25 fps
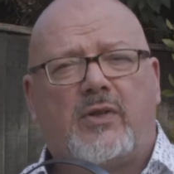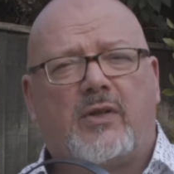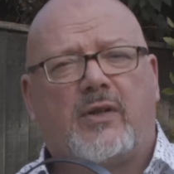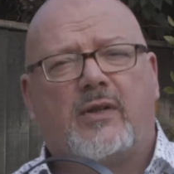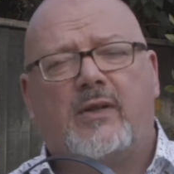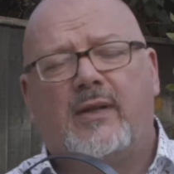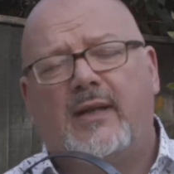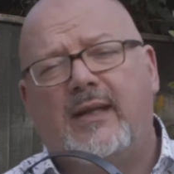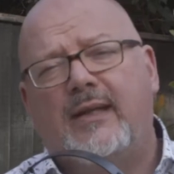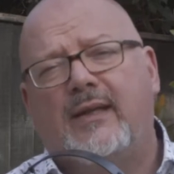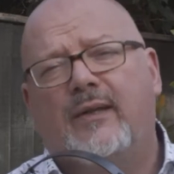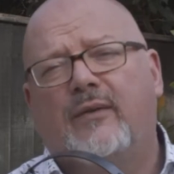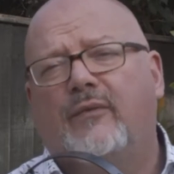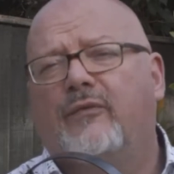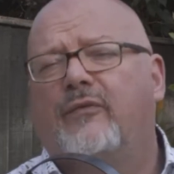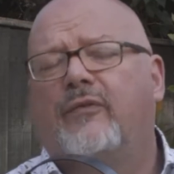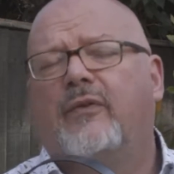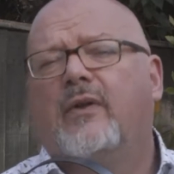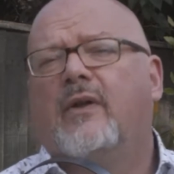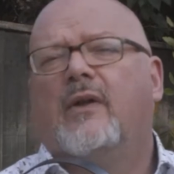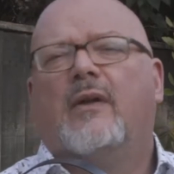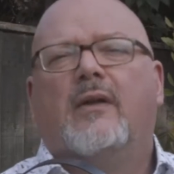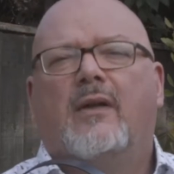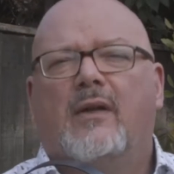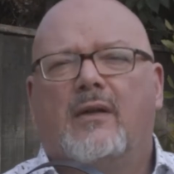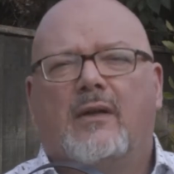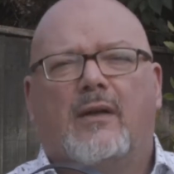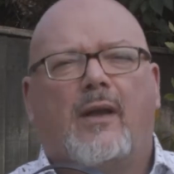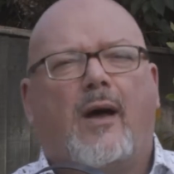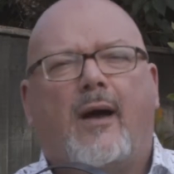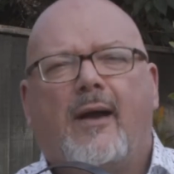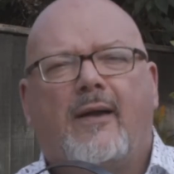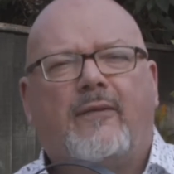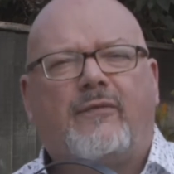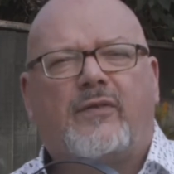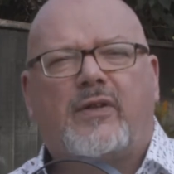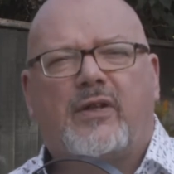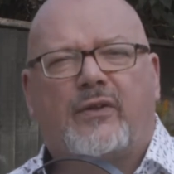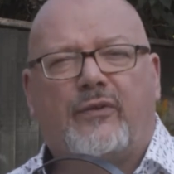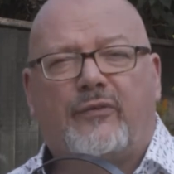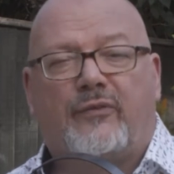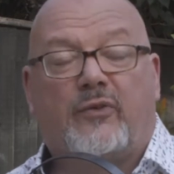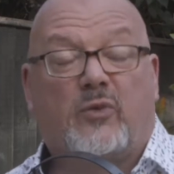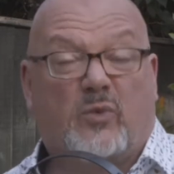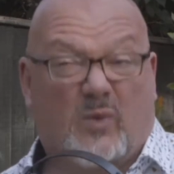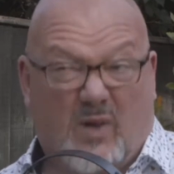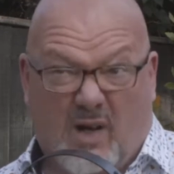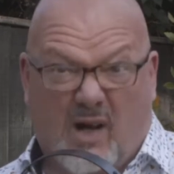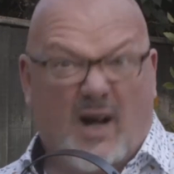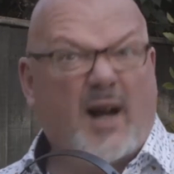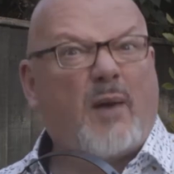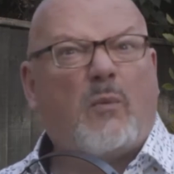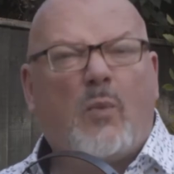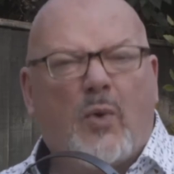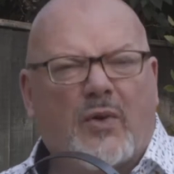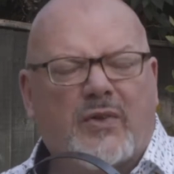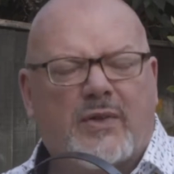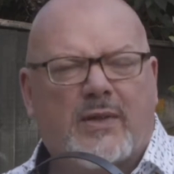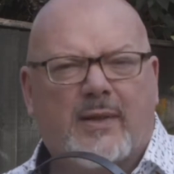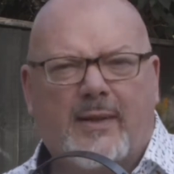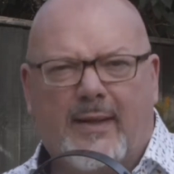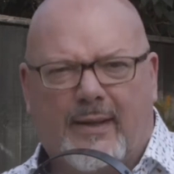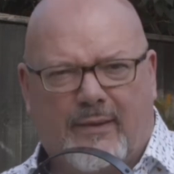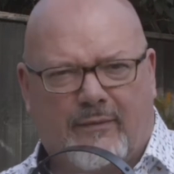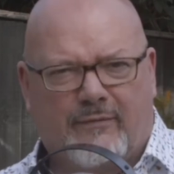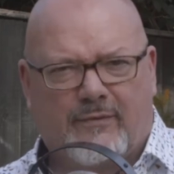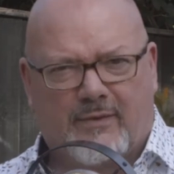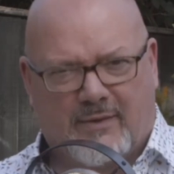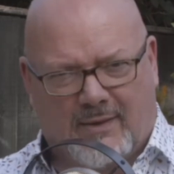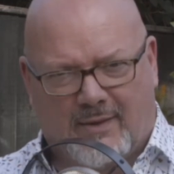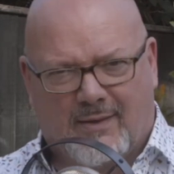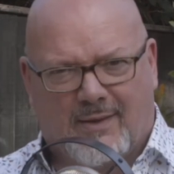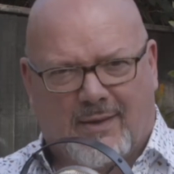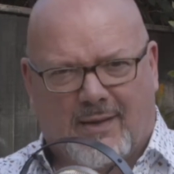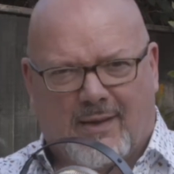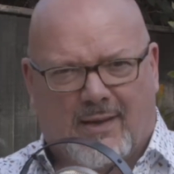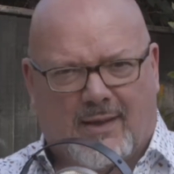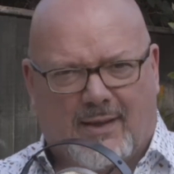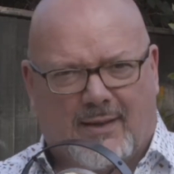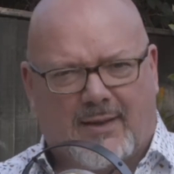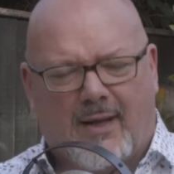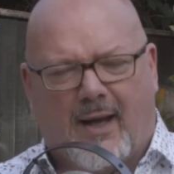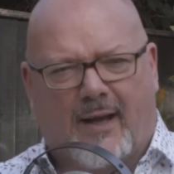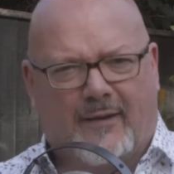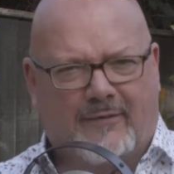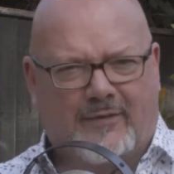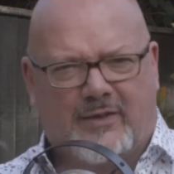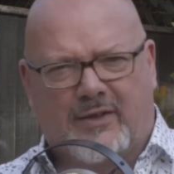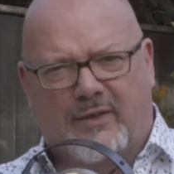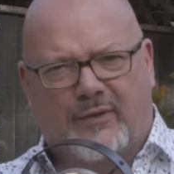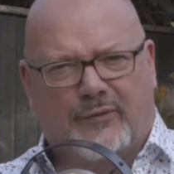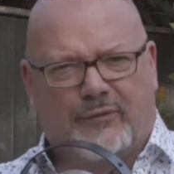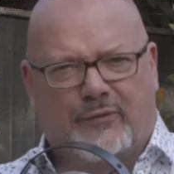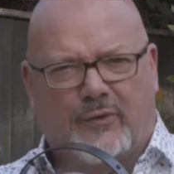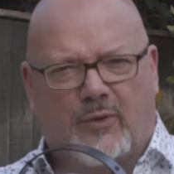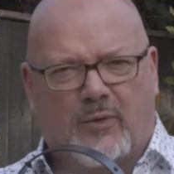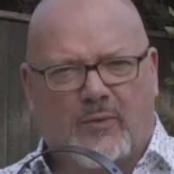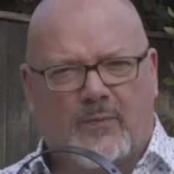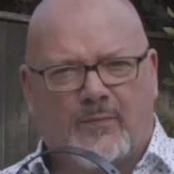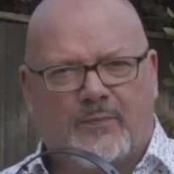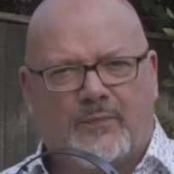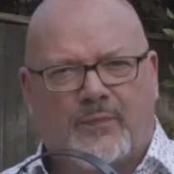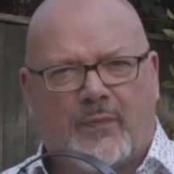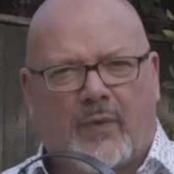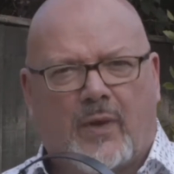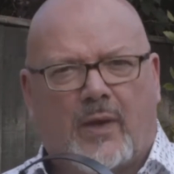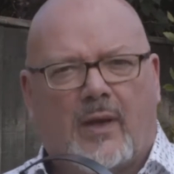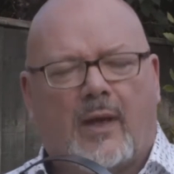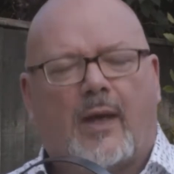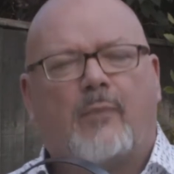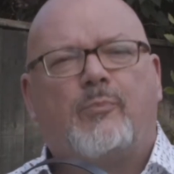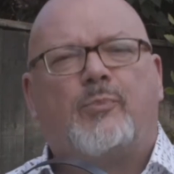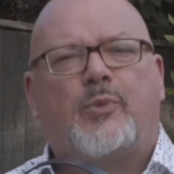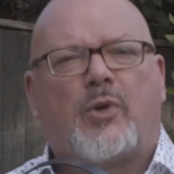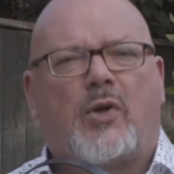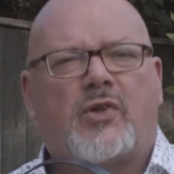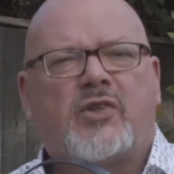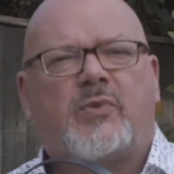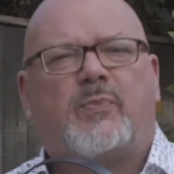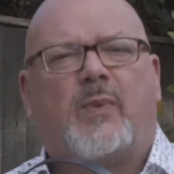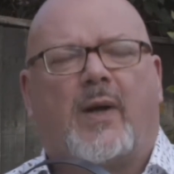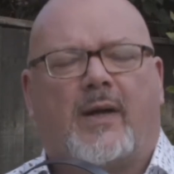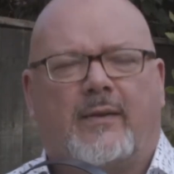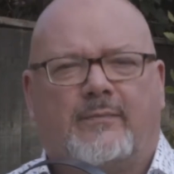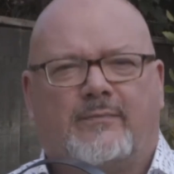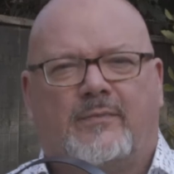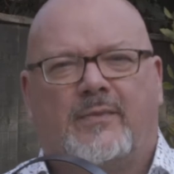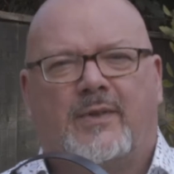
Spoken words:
you to live life to the full. I want to live life to the full and prosper.